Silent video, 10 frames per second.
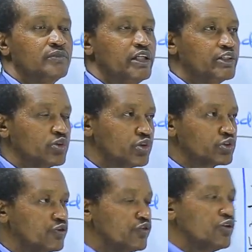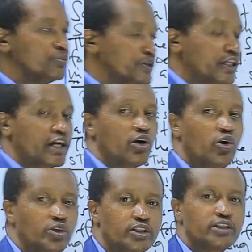It also forms a
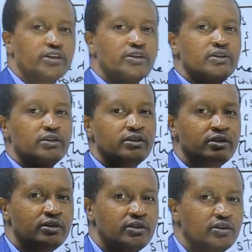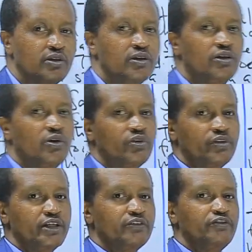coat
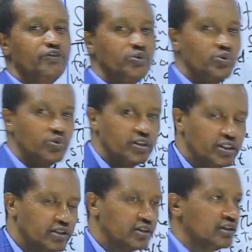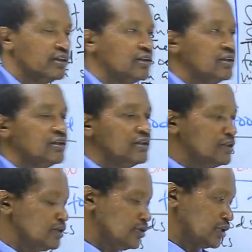on the food.
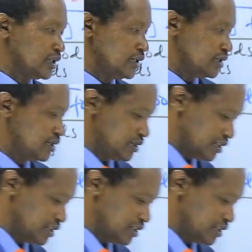Okay?